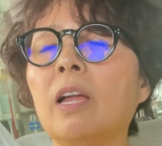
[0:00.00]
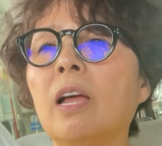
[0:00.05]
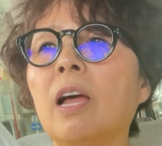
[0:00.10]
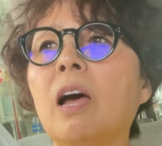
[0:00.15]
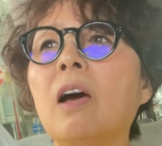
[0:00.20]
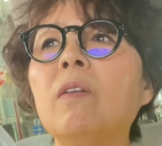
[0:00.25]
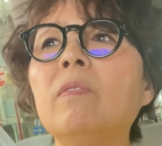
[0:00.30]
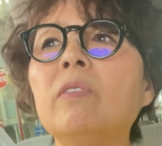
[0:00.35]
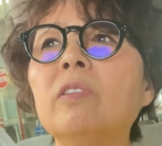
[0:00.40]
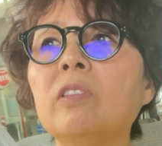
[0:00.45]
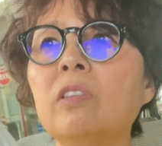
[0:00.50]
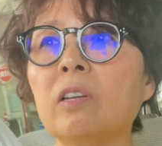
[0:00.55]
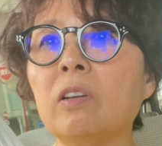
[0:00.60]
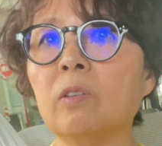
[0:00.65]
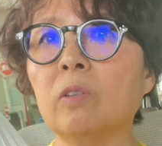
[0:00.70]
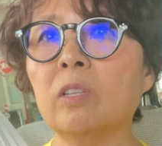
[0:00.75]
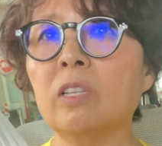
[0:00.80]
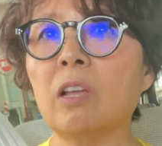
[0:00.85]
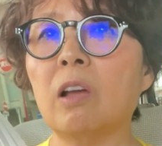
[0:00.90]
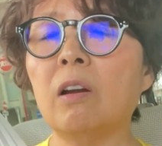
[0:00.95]
our
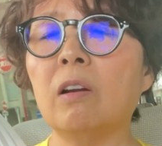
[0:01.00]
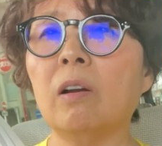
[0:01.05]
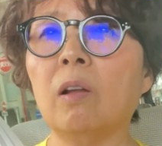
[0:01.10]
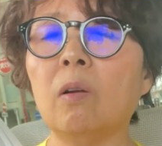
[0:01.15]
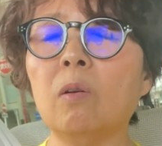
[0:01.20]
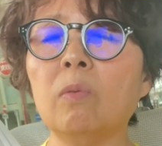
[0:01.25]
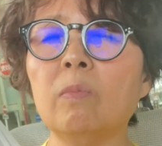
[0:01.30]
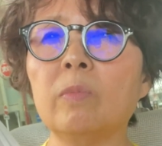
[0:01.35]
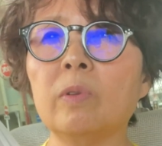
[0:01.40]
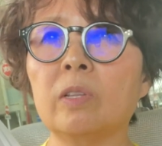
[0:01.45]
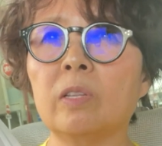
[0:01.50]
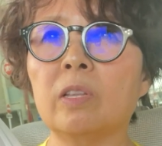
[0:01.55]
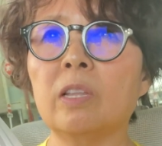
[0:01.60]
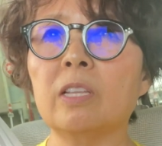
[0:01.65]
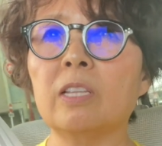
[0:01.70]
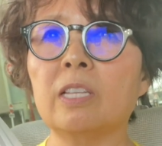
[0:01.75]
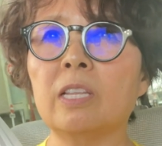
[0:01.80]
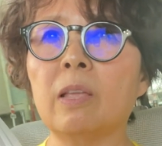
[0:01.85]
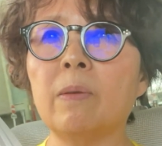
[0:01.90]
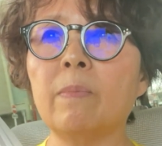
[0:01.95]
dogs are almost
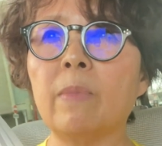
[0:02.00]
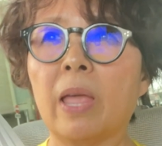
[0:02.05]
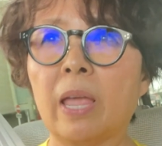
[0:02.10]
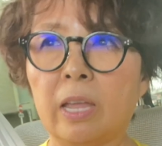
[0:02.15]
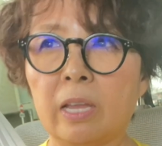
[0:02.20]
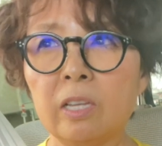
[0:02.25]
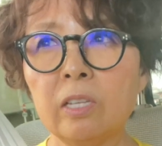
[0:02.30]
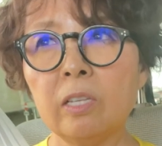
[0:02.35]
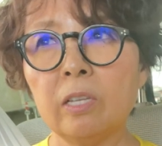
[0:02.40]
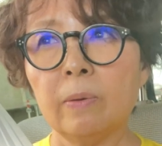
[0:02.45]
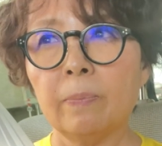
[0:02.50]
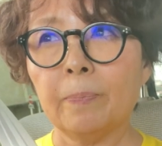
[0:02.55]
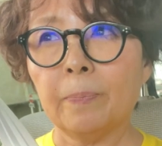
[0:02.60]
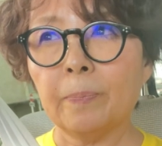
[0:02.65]
the same age.